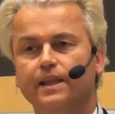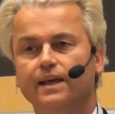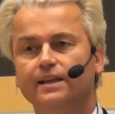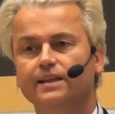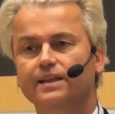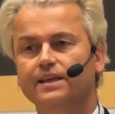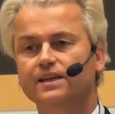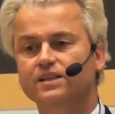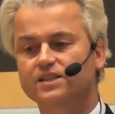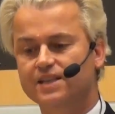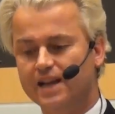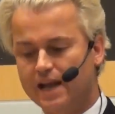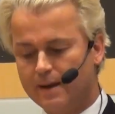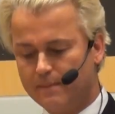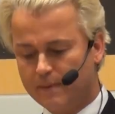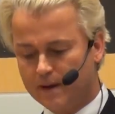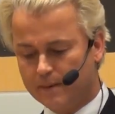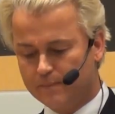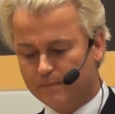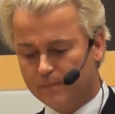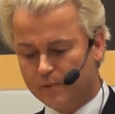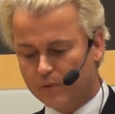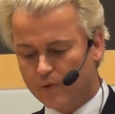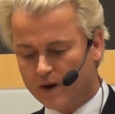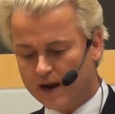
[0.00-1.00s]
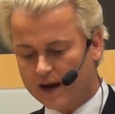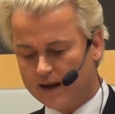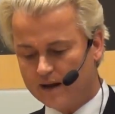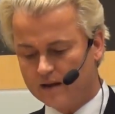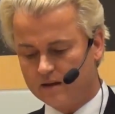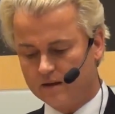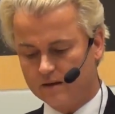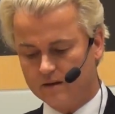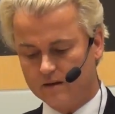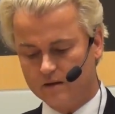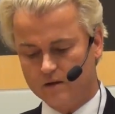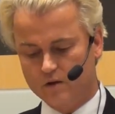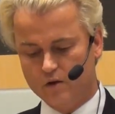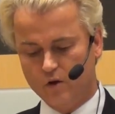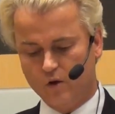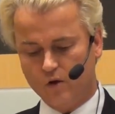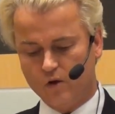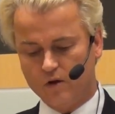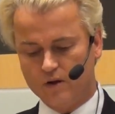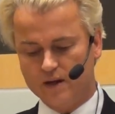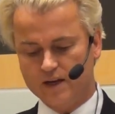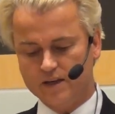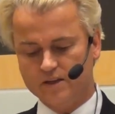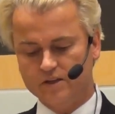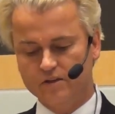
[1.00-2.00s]
that the Islamic prayer
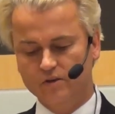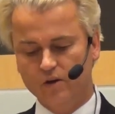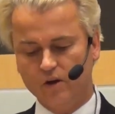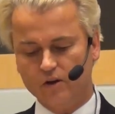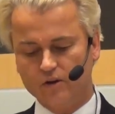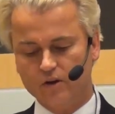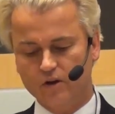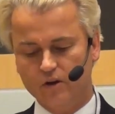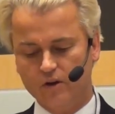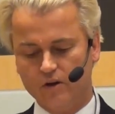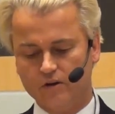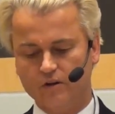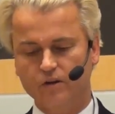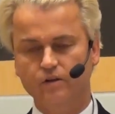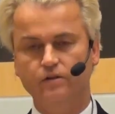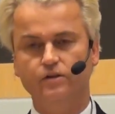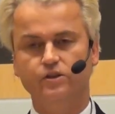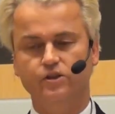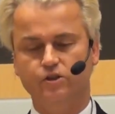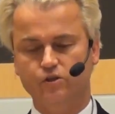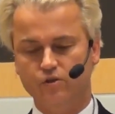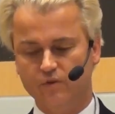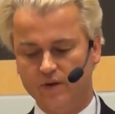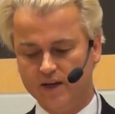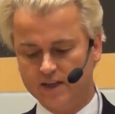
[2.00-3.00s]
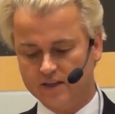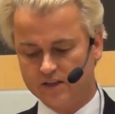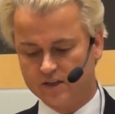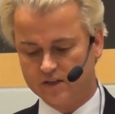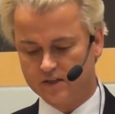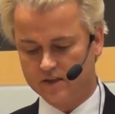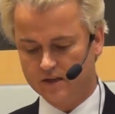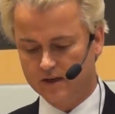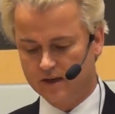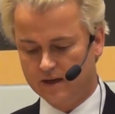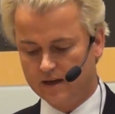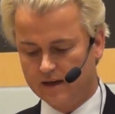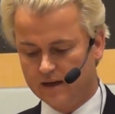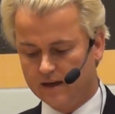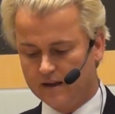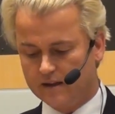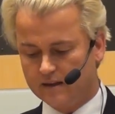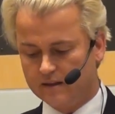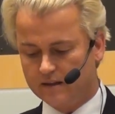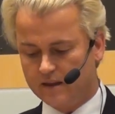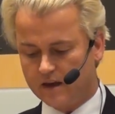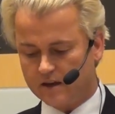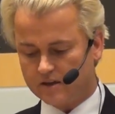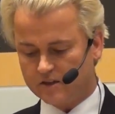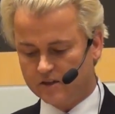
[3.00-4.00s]
call is not heard on the streets
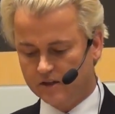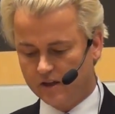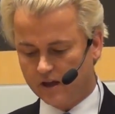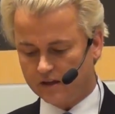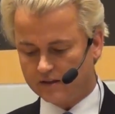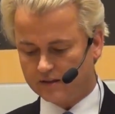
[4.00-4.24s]
does